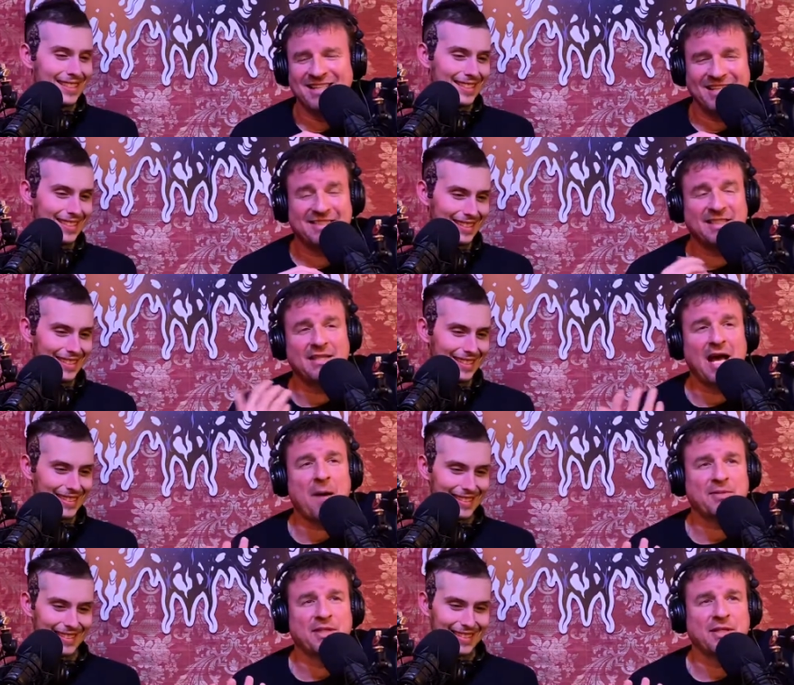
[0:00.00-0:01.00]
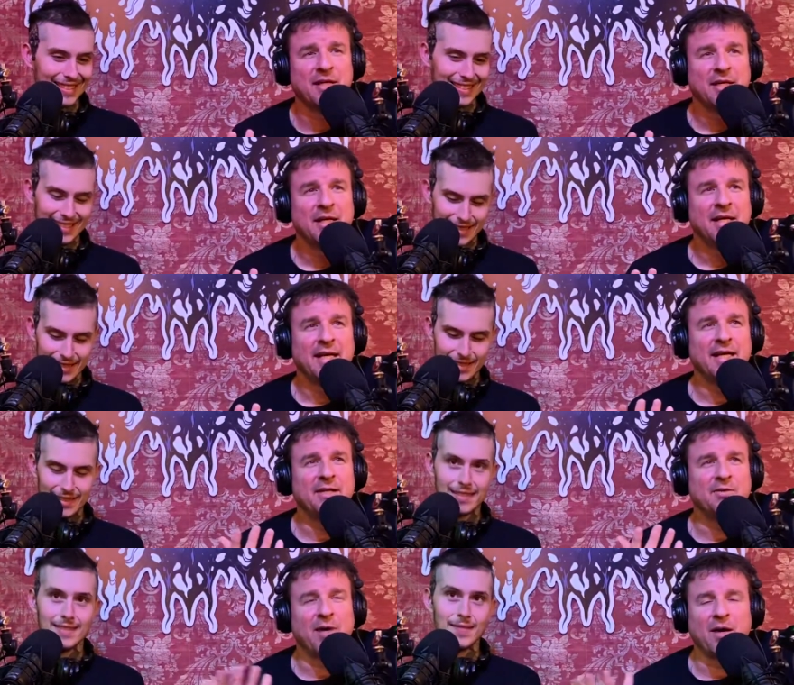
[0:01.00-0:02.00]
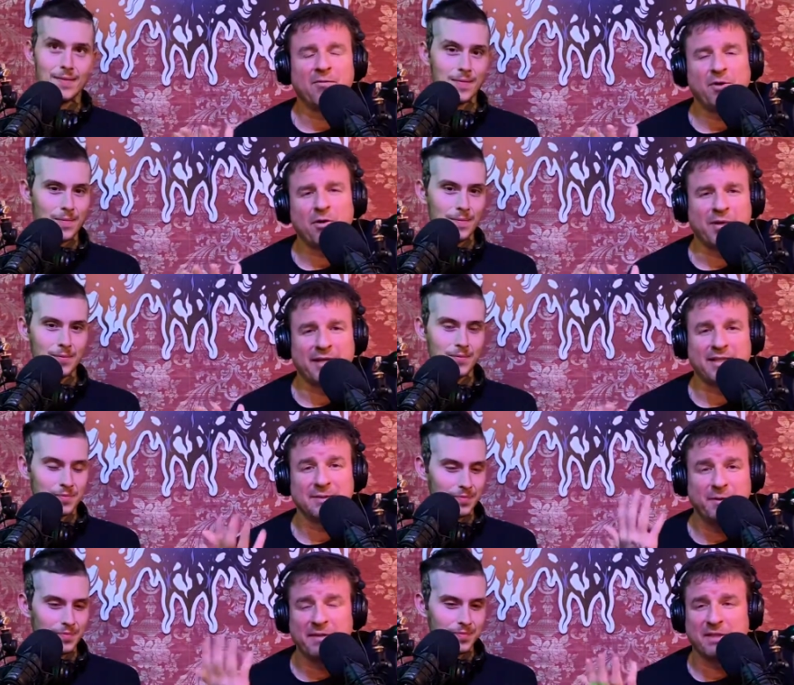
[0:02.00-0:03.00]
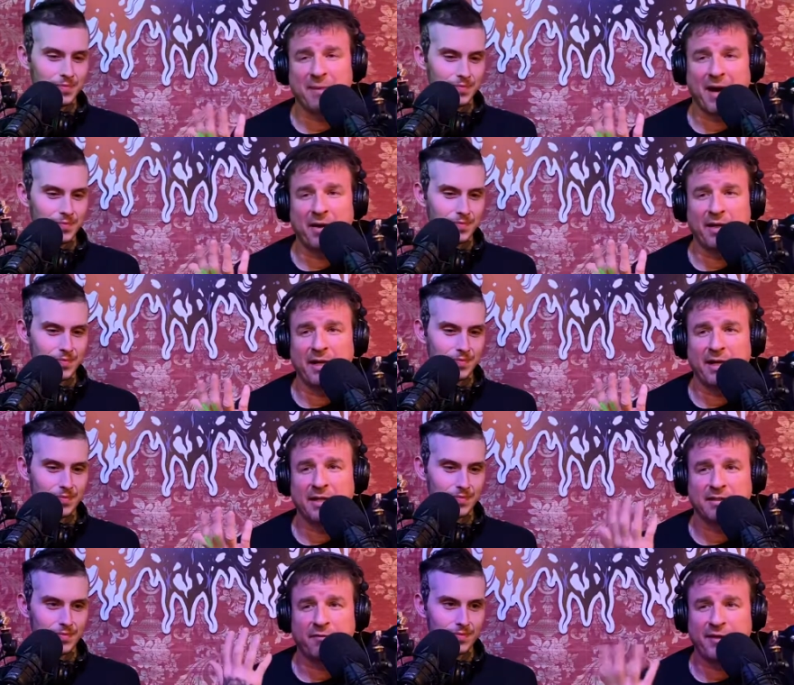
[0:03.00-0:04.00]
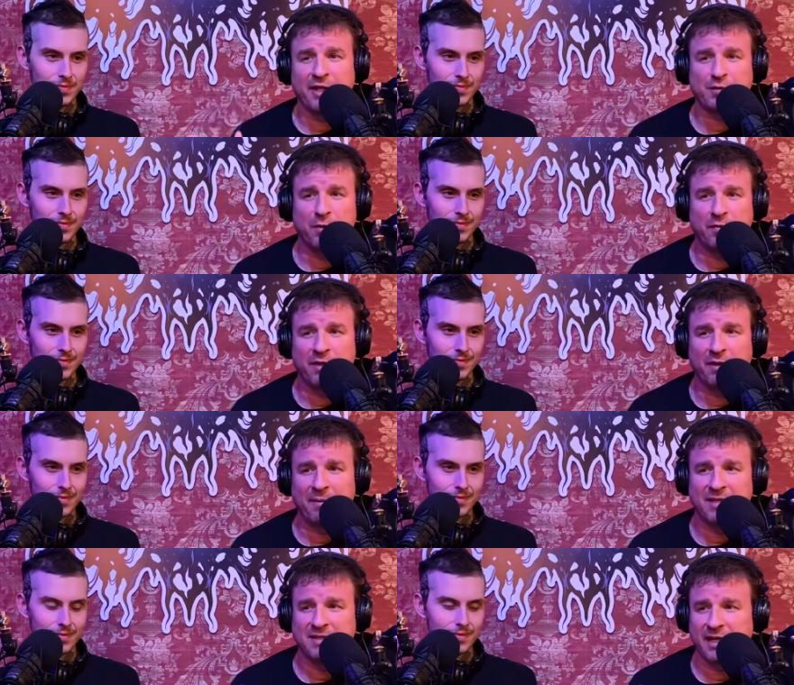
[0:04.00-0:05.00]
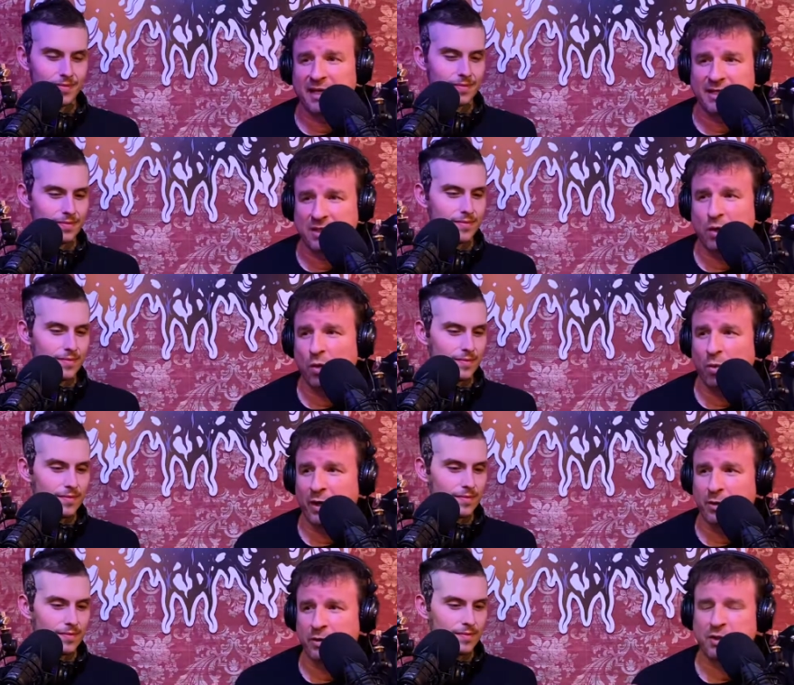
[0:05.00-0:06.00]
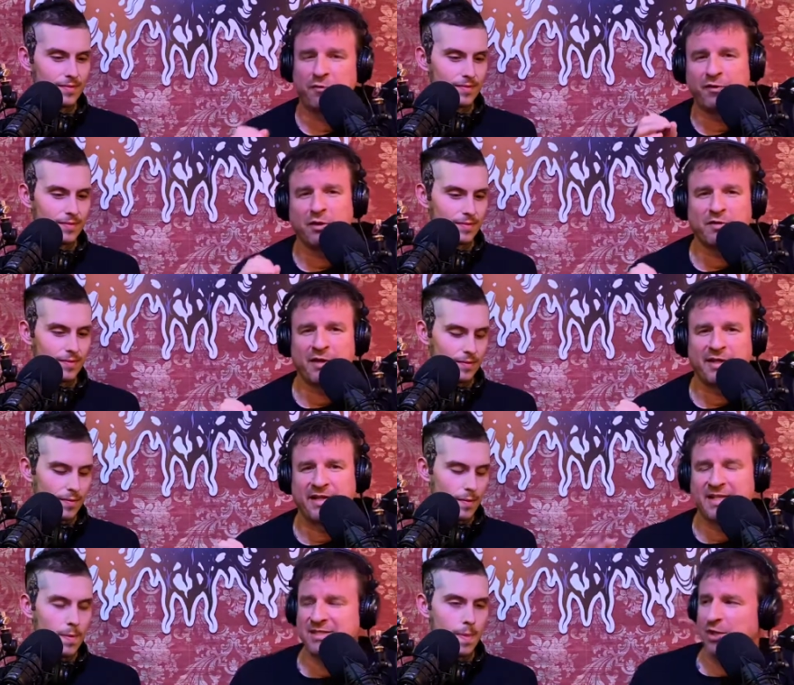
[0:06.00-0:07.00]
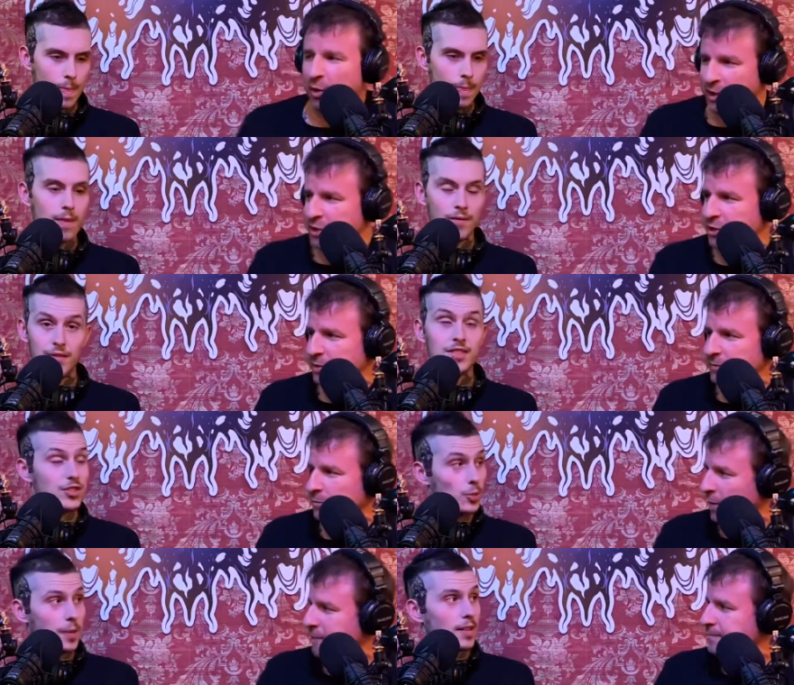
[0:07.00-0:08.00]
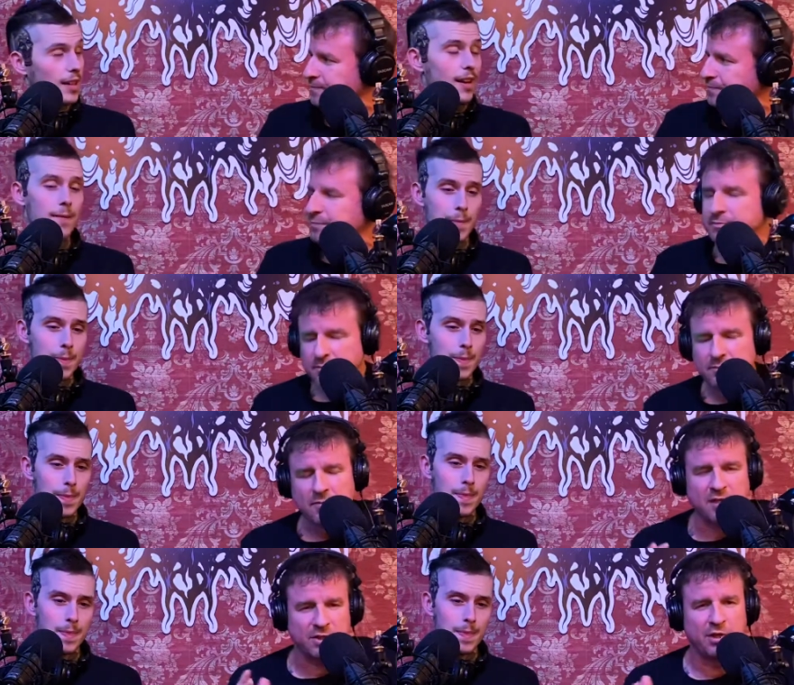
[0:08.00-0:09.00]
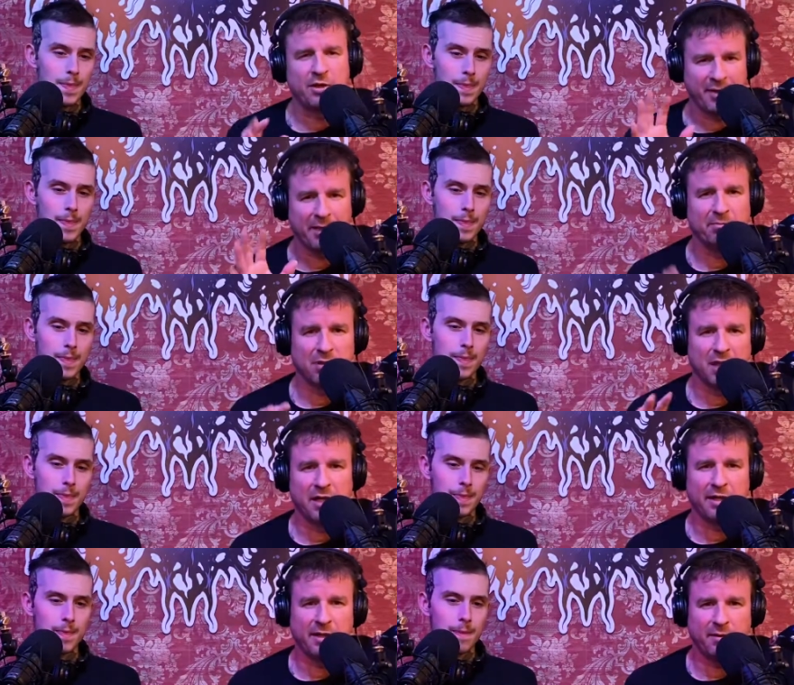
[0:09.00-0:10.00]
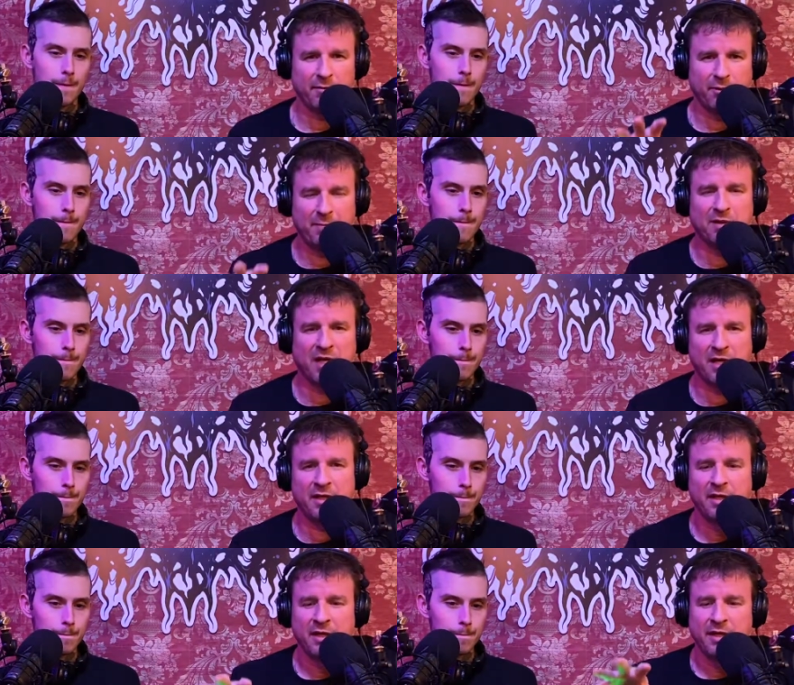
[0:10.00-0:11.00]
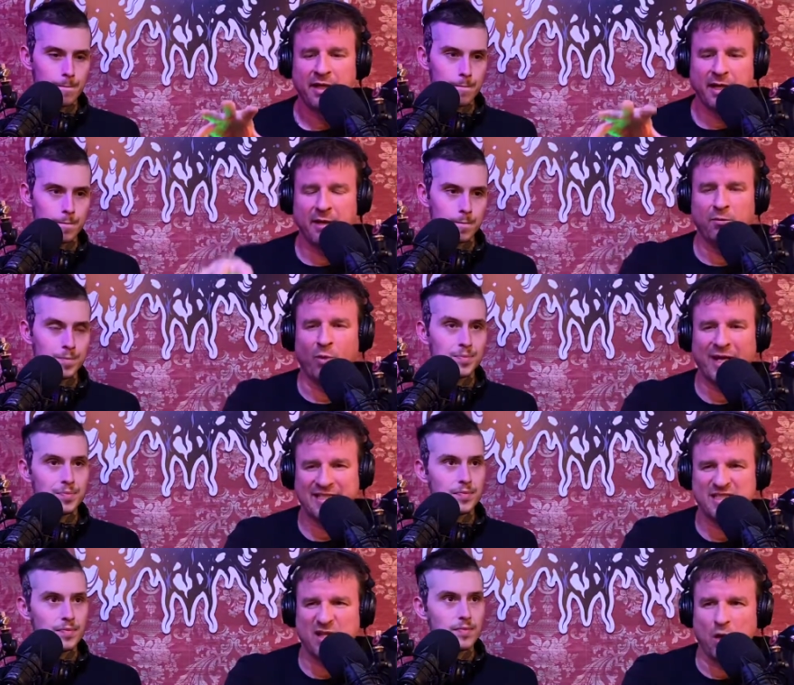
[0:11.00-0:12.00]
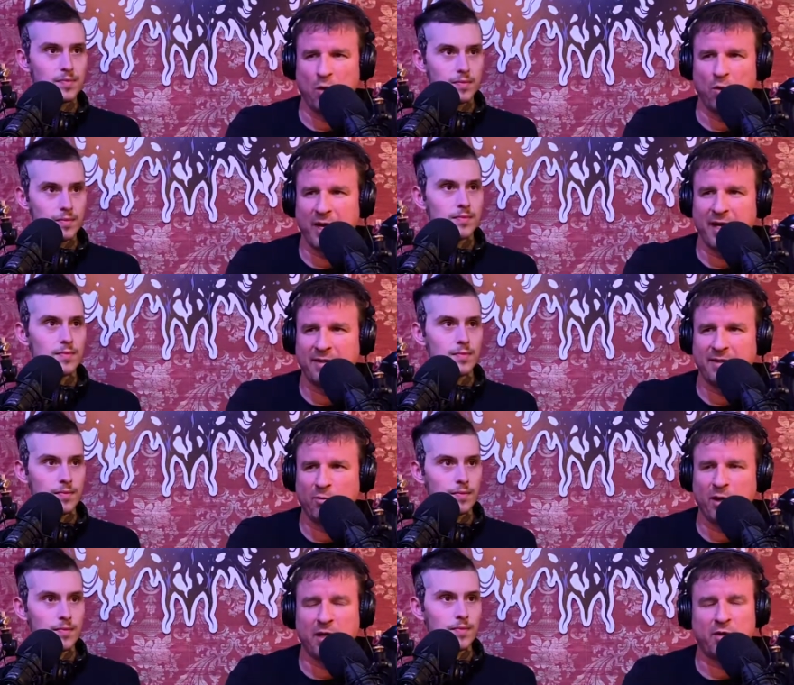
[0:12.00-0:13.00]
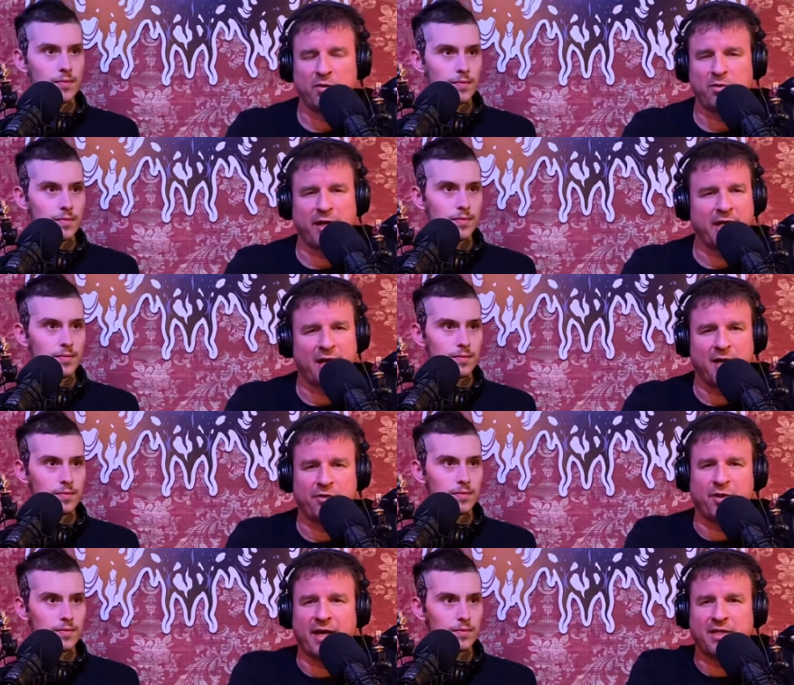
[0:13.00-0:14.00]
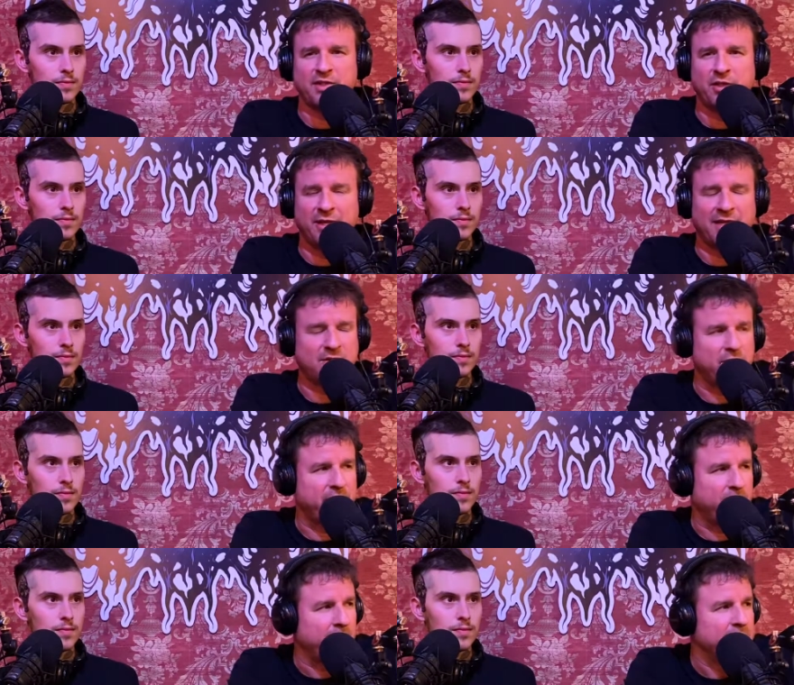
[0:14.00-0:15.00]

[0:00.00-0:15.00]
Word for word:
Speaker 1: a synopsis. Is, well, real quick, this movie's about a, it's a Finnish movie. I mean, it's like it's cold winter, so it feels very dead snowish. Super, right? yeah. So you know you're getting blood, red blood, and white snow, right? What a great contrast. You know how that's going to go.